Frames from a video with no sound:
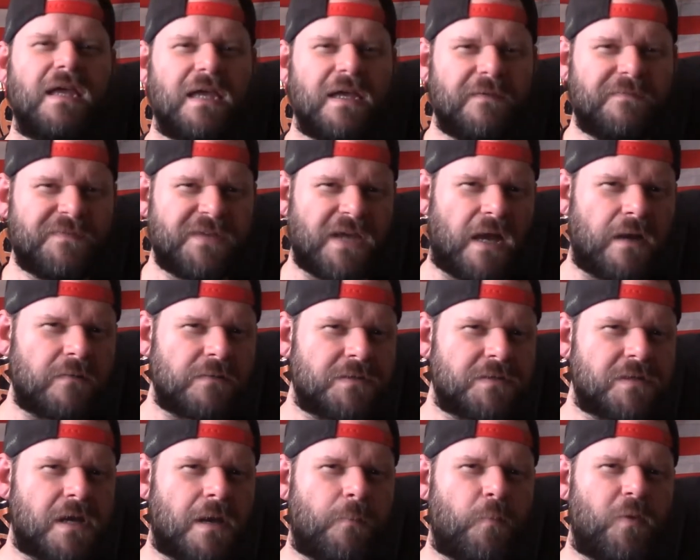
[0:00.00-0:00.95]
If Donald
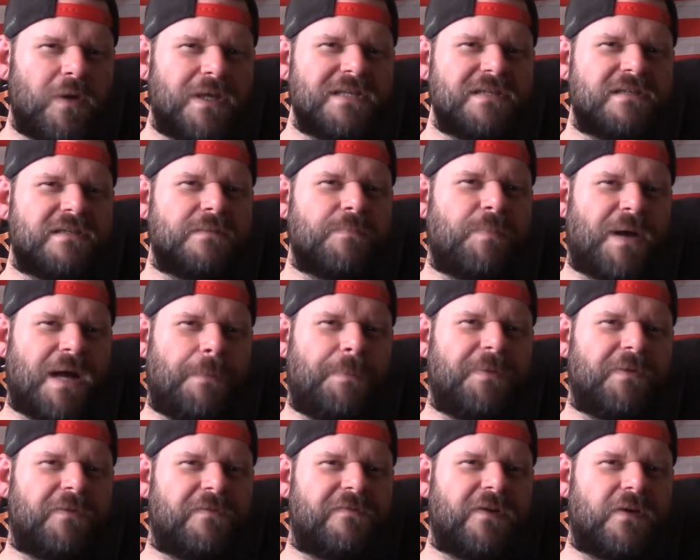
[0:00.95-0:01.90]
Trump wins the
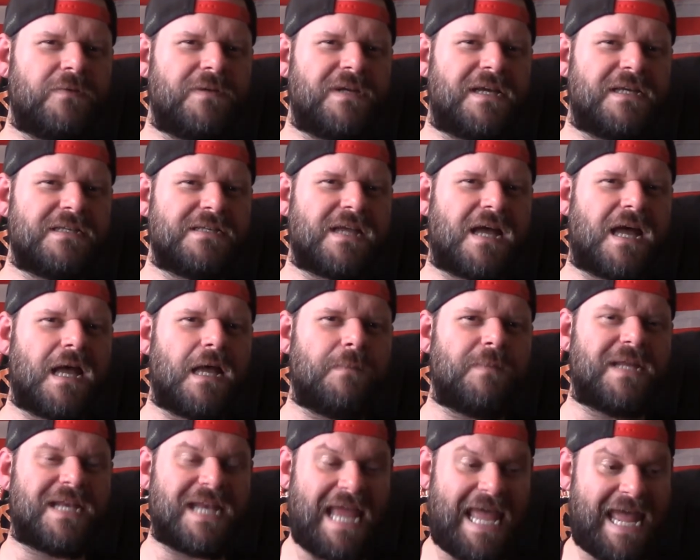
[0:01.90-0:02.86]
popular vote next
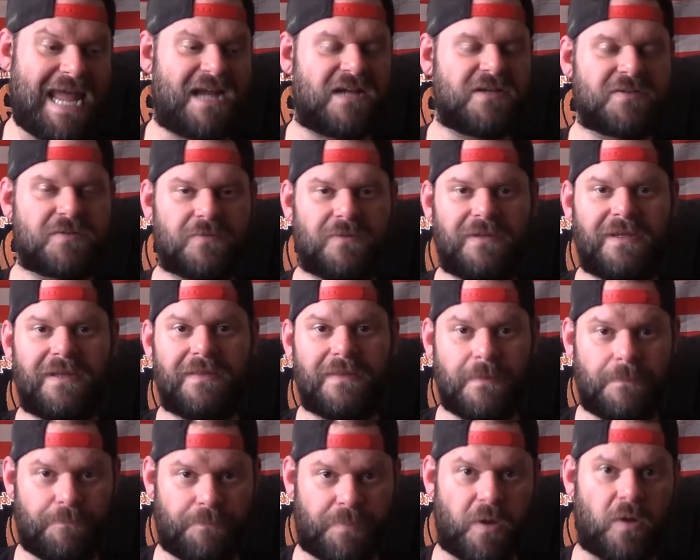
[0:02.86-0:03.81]
time, and actually
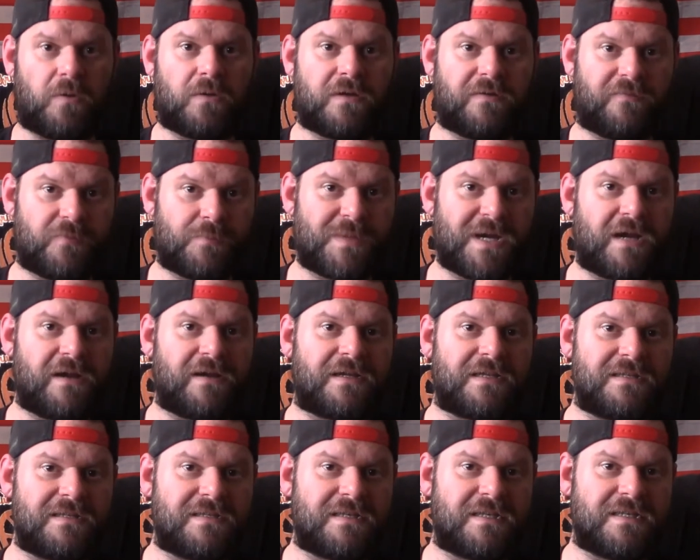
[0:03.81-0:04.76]
the bulk of
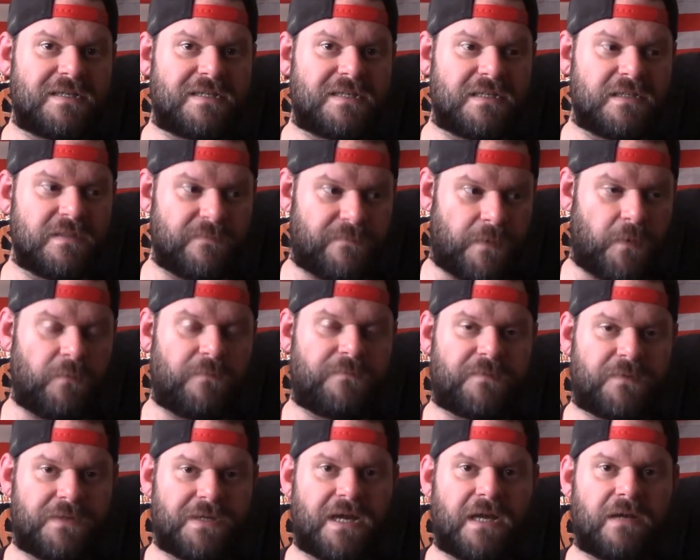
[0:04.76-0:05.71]
American citizens vote
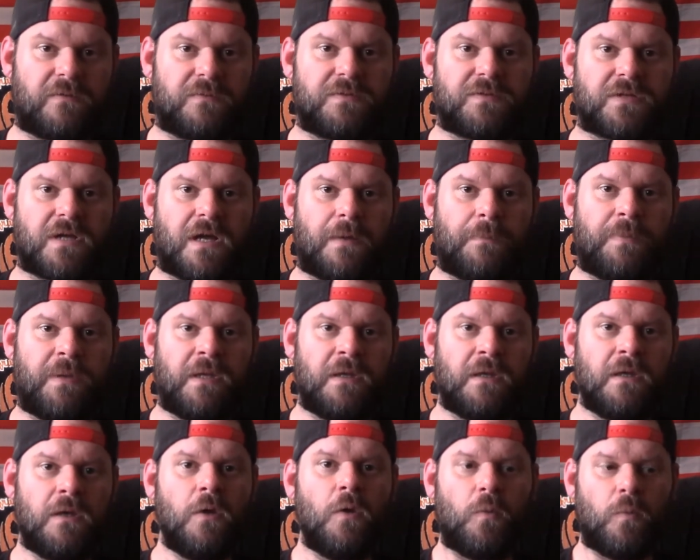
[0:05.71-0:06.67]
for Donald Trump,
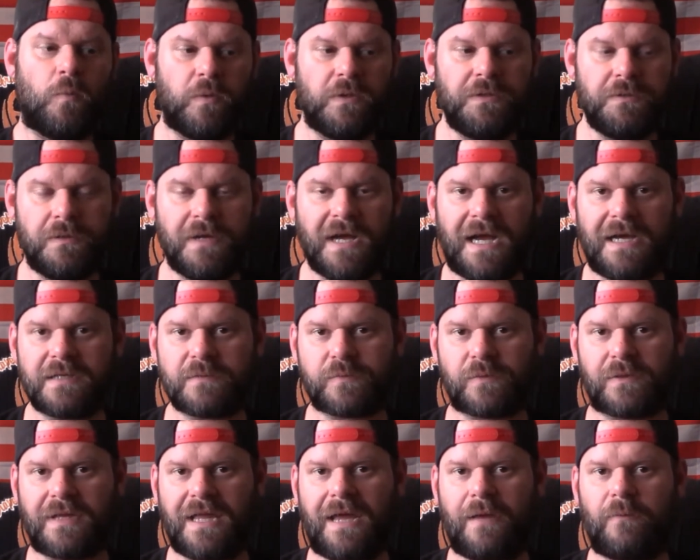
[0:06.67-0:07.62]
will you guys
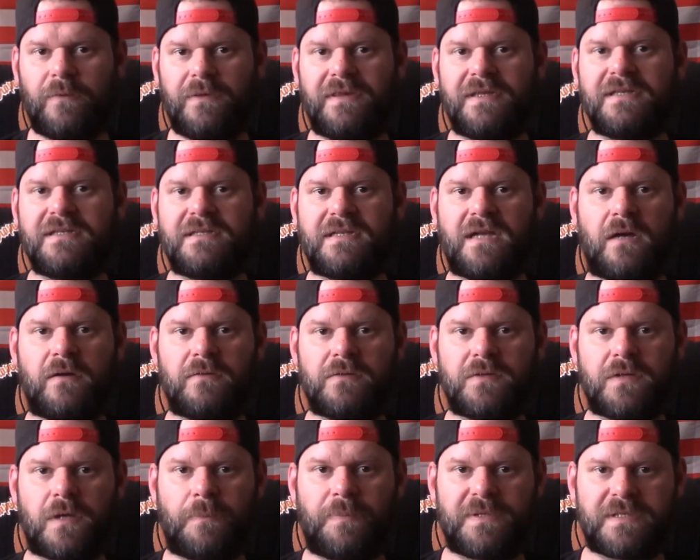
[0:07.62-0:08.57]
relent with this Donald
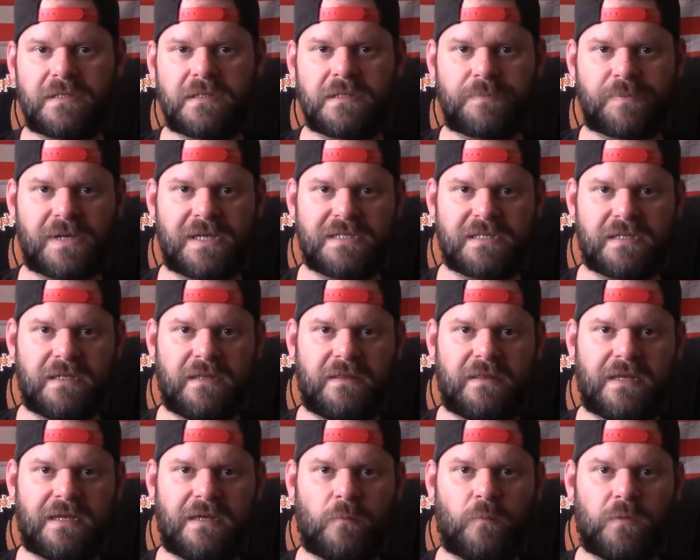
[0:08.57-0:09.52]
Trump isn't the
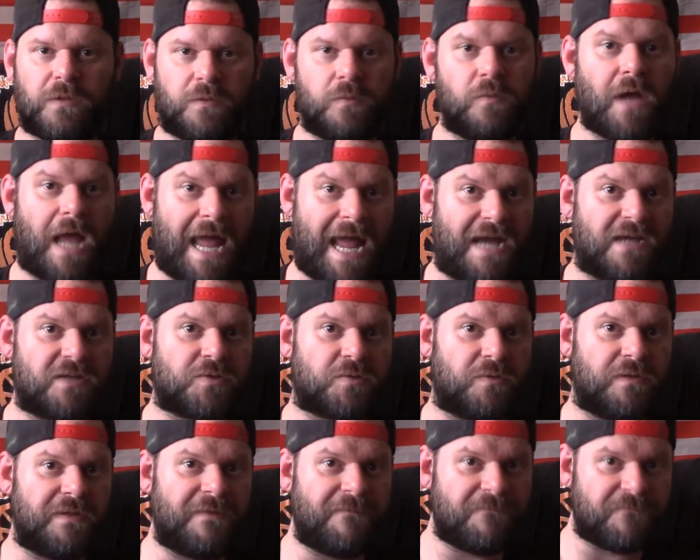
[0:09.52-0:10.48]
president thing? Will you
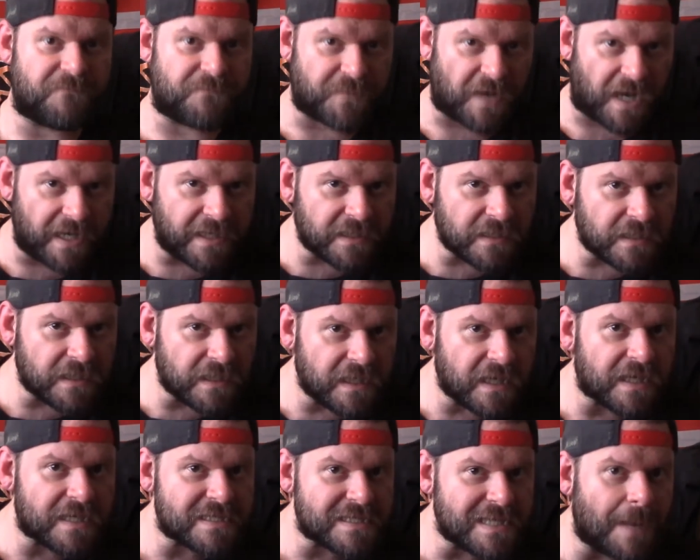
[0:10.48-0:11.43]
actually
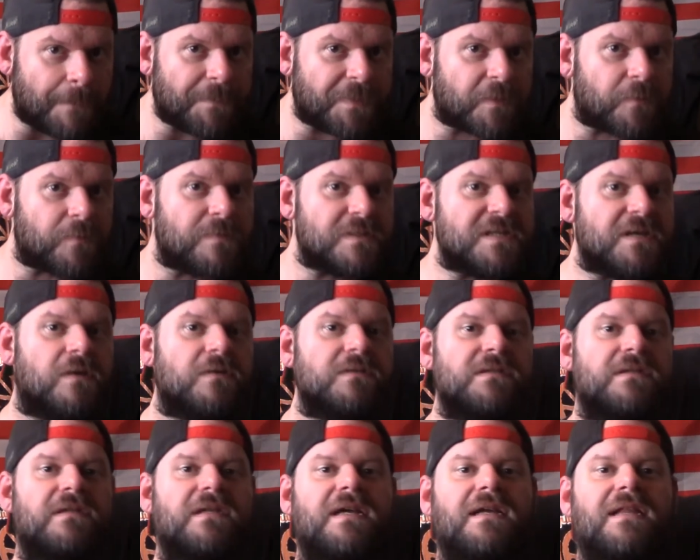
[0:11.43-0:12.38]
finally accept the
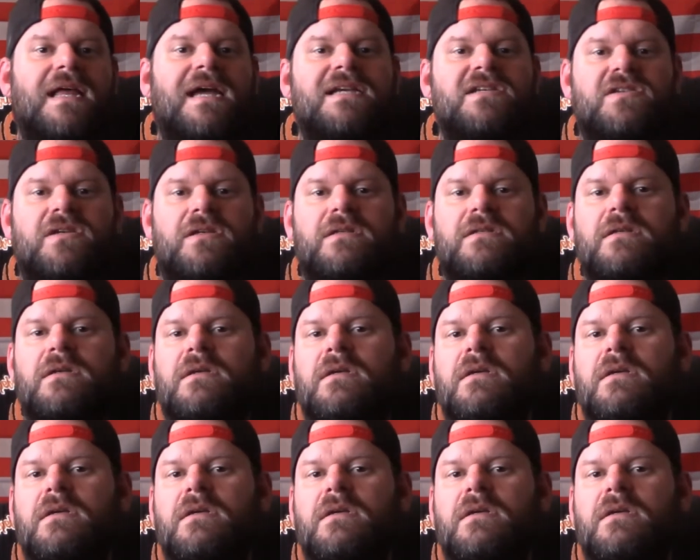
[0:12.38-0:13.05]
results of the election?